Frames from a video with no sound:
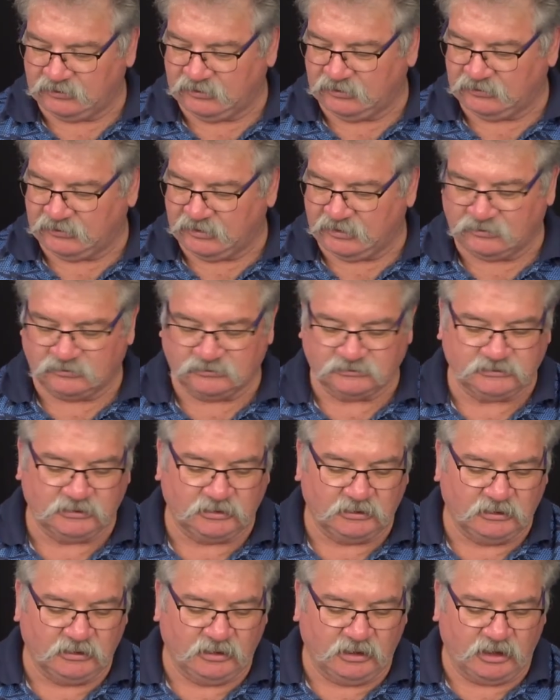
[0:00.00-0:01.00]
details
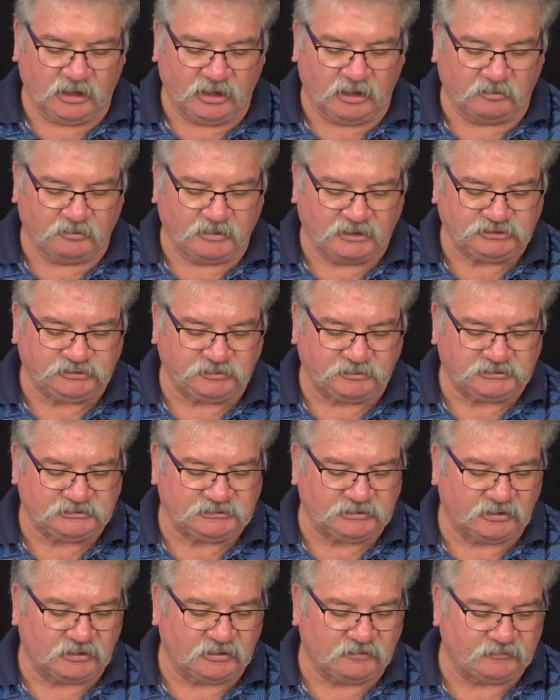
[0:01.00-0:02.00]
our measurement
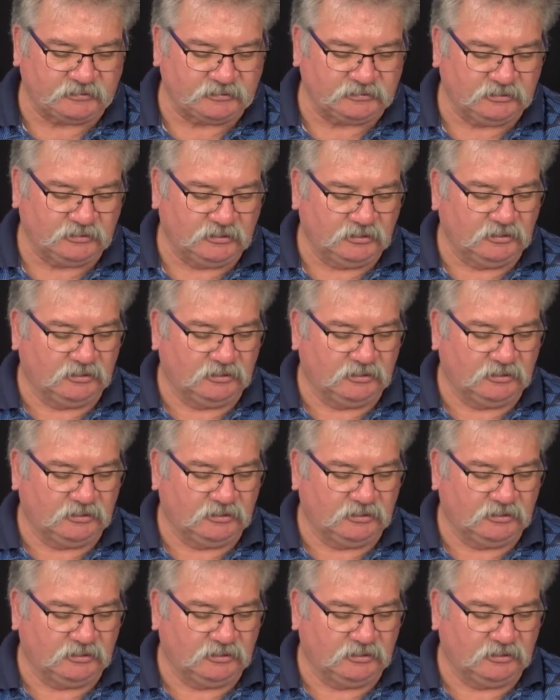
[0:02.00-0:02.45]
side of it.